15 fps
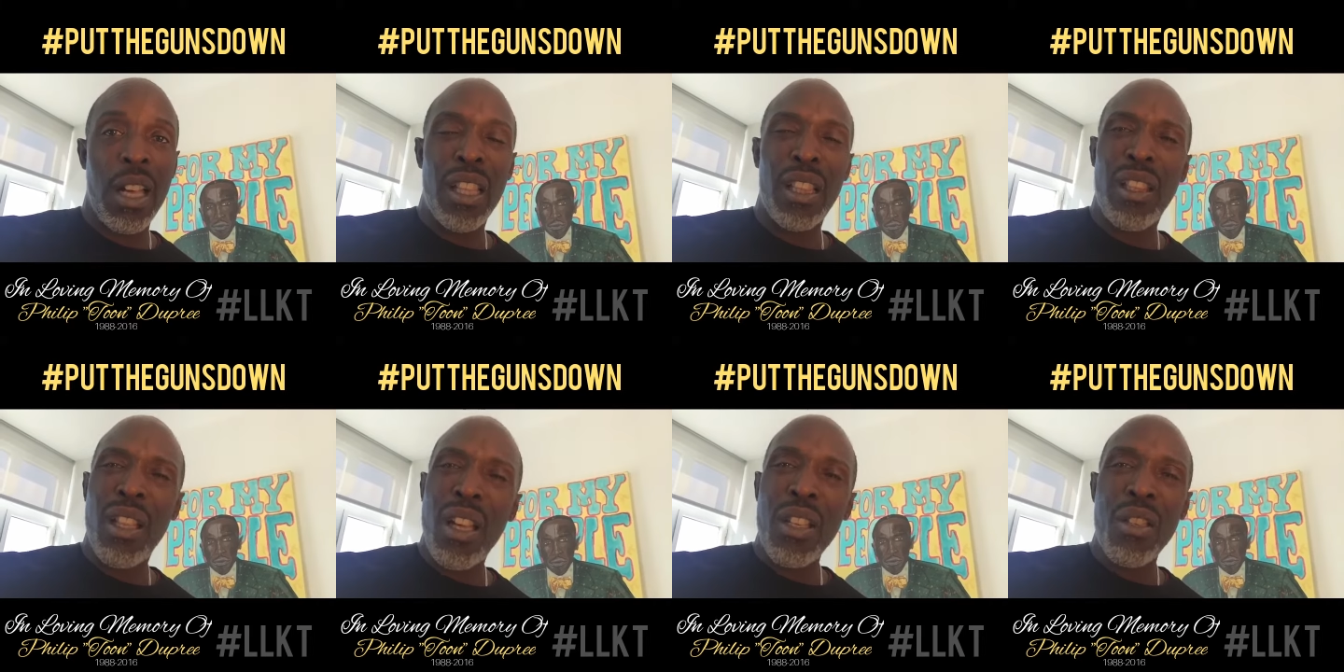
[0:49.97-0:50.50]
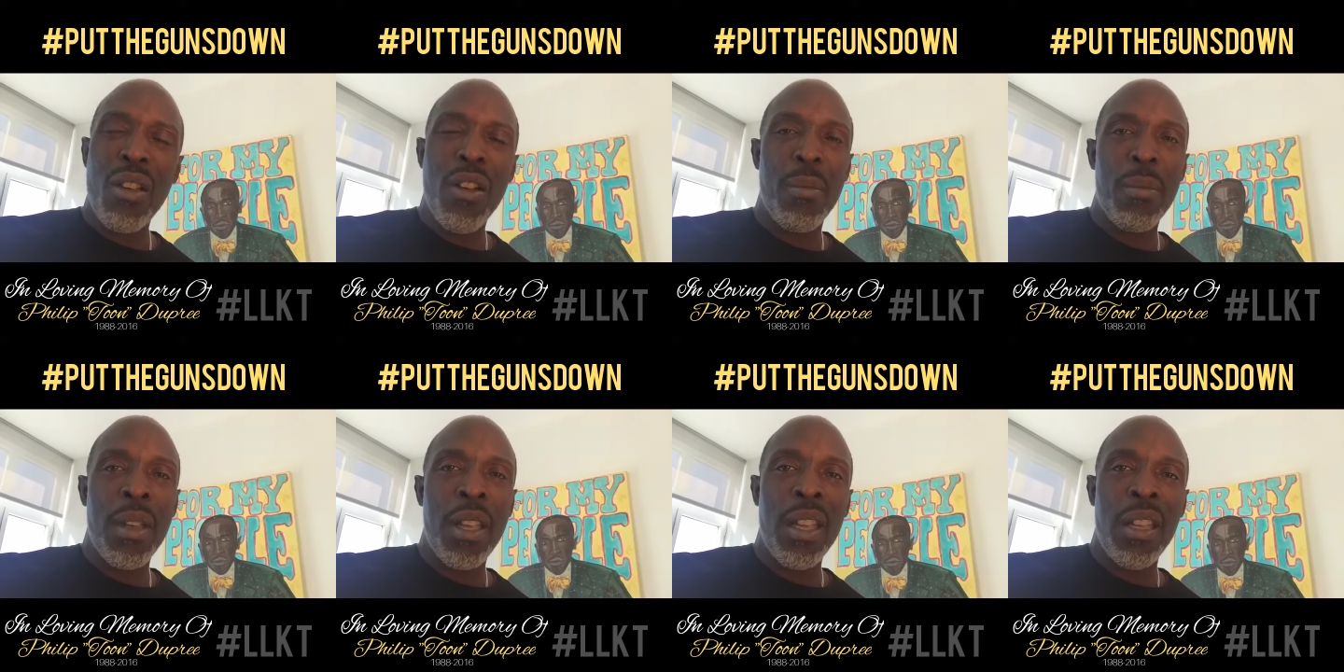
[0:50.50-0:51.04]
I love
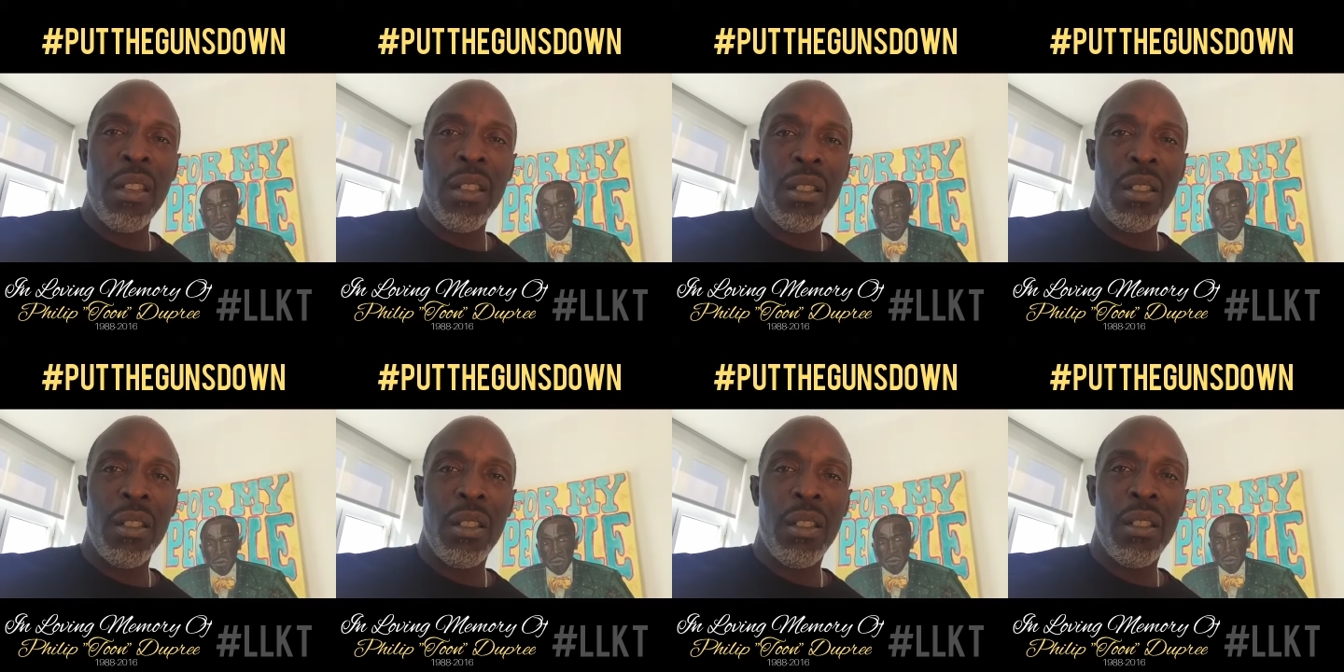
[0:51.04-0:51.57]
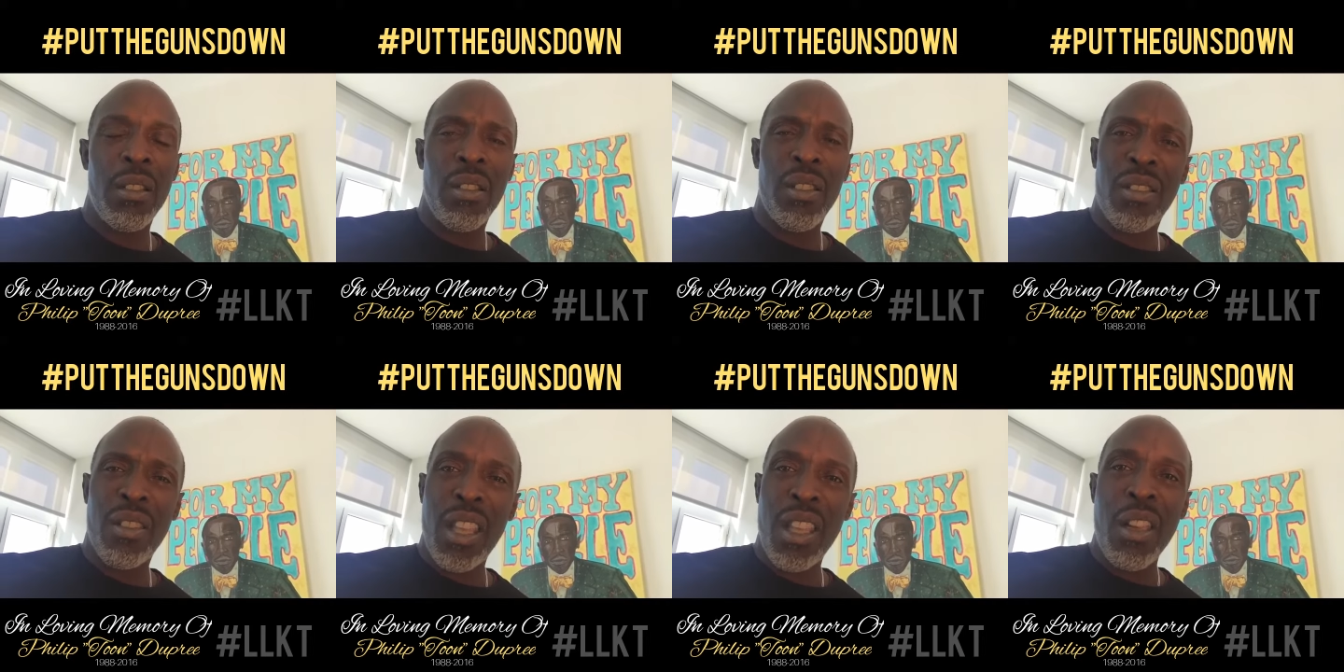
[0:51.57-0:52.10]
y'all, man.
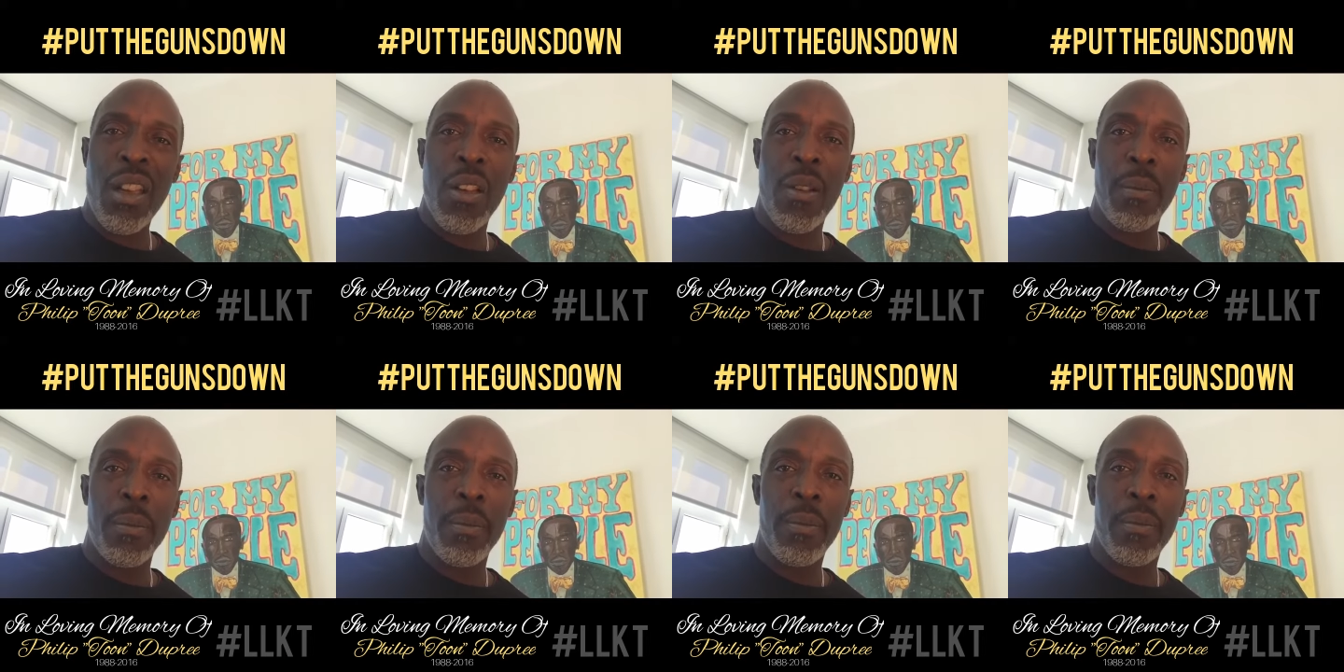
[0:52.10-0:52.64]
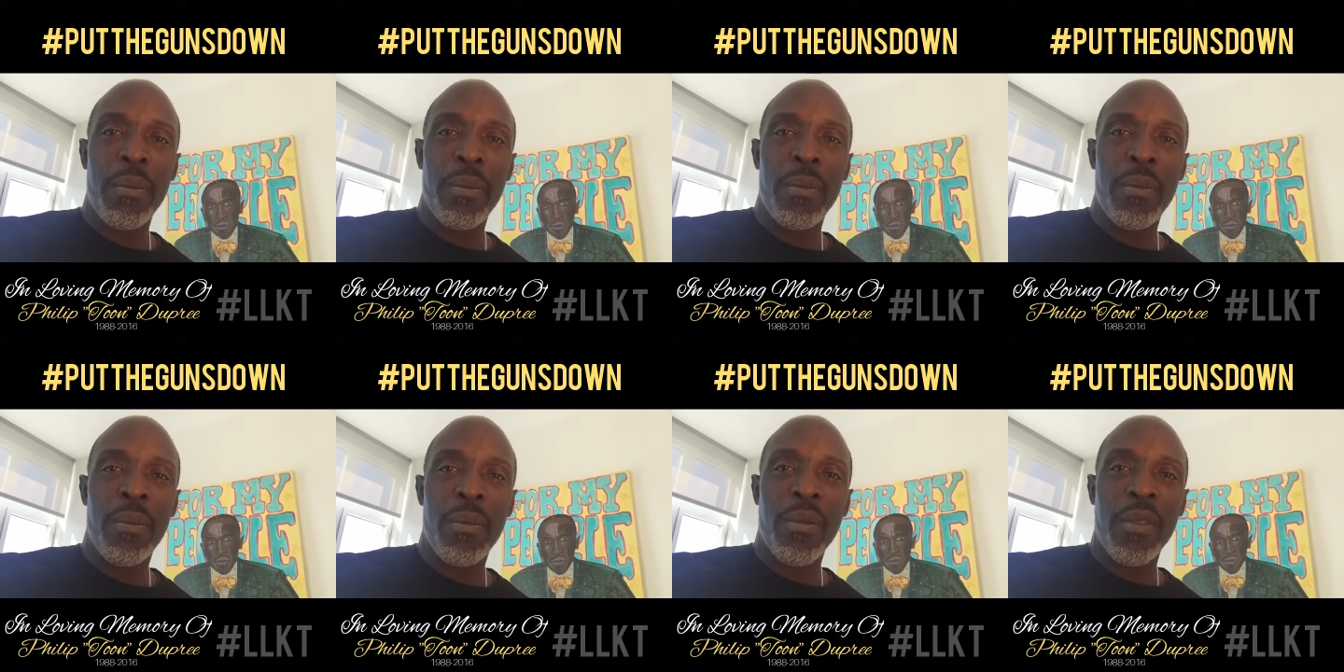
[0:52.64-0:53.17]
Stay up.
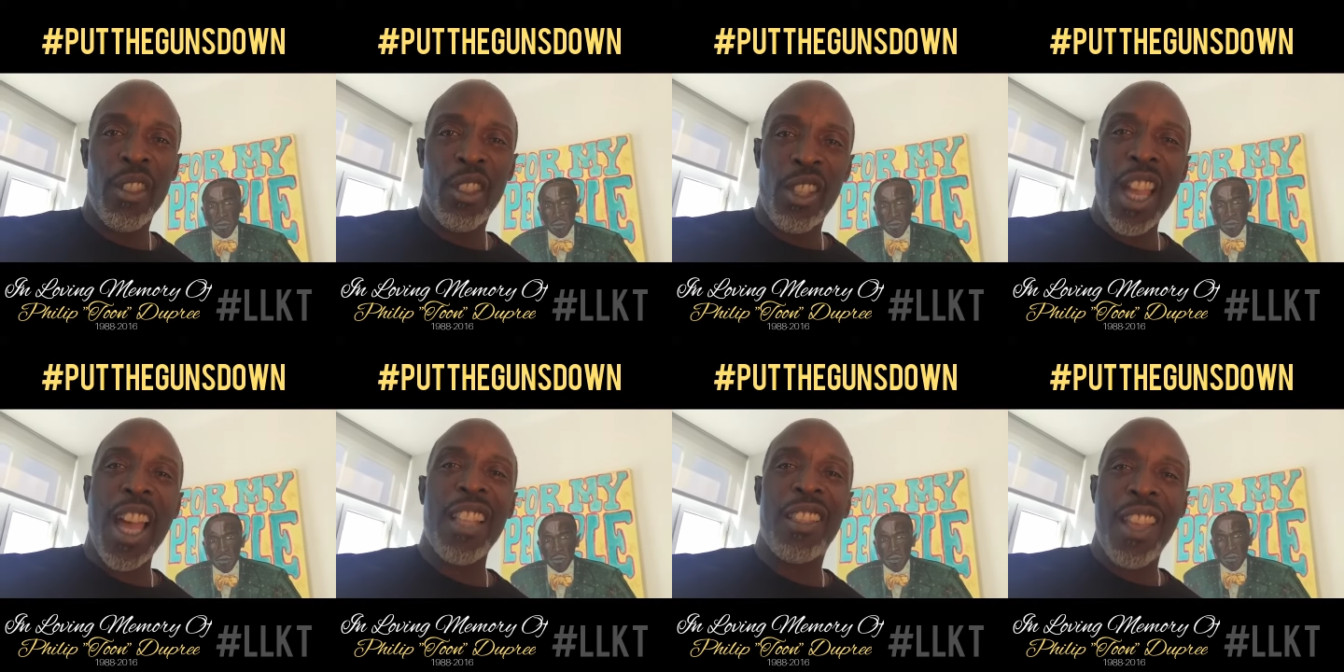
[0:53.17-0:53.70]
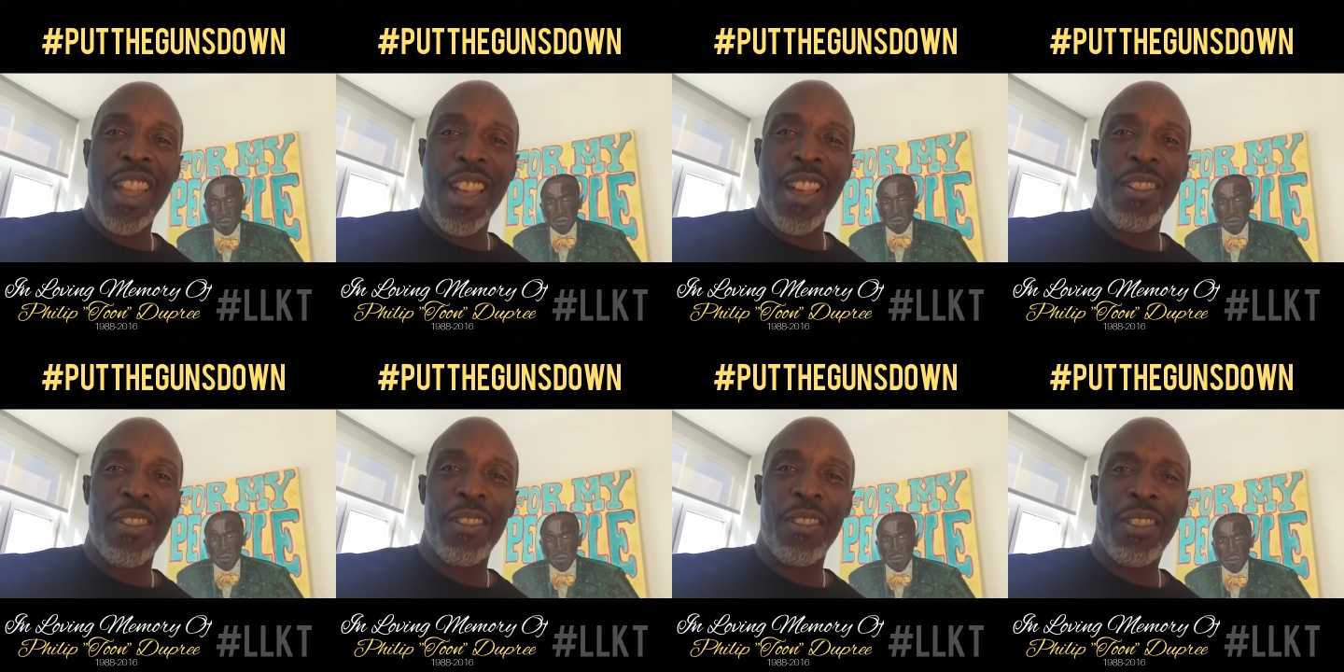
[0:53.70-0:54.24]
Shot
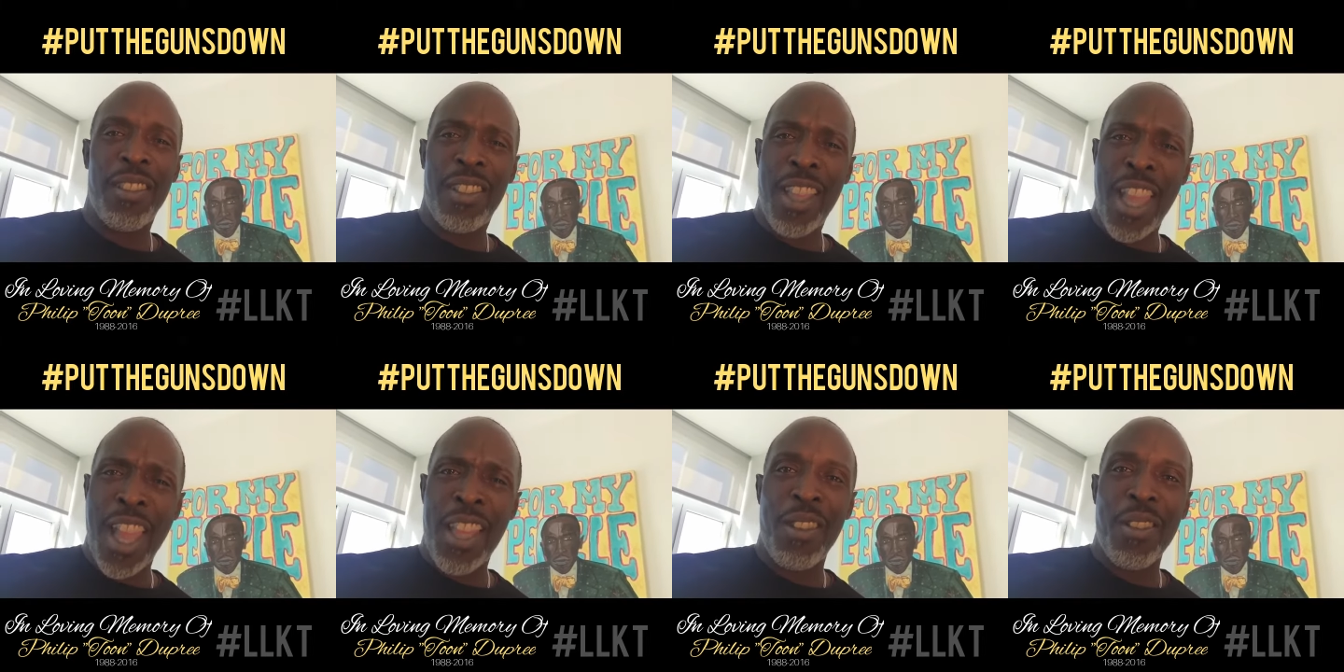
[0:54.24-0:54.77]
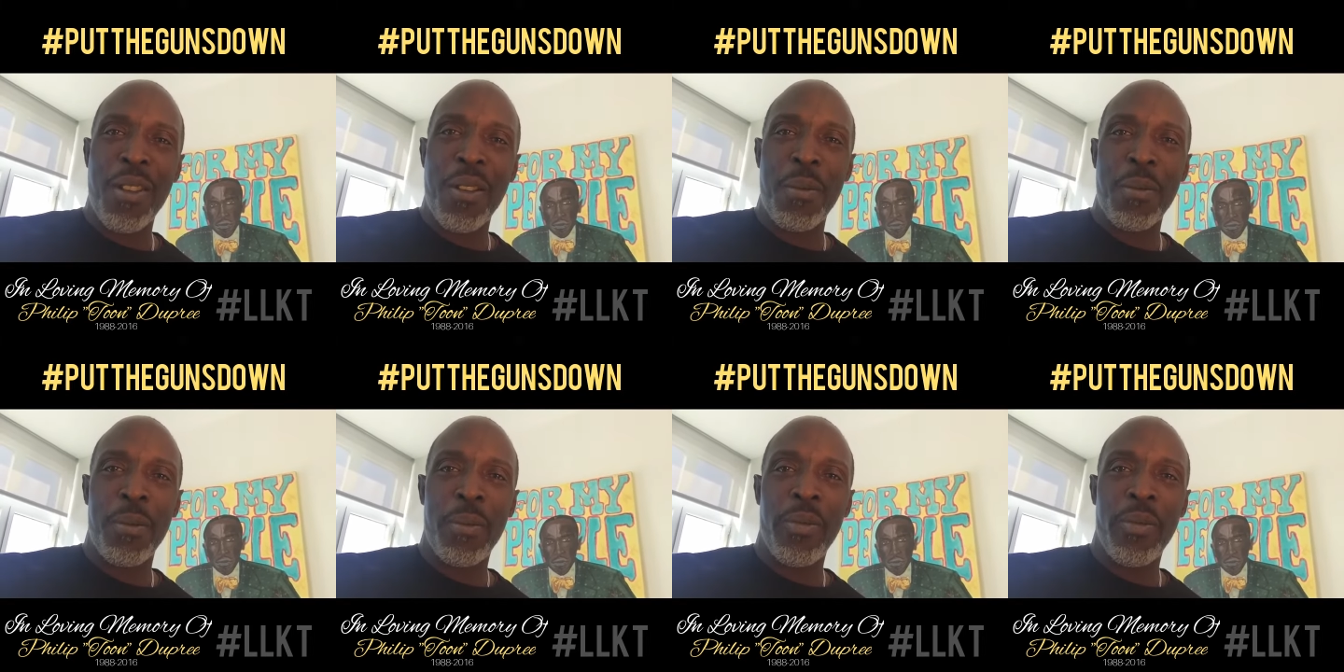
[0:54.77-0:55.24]
Town, stand up.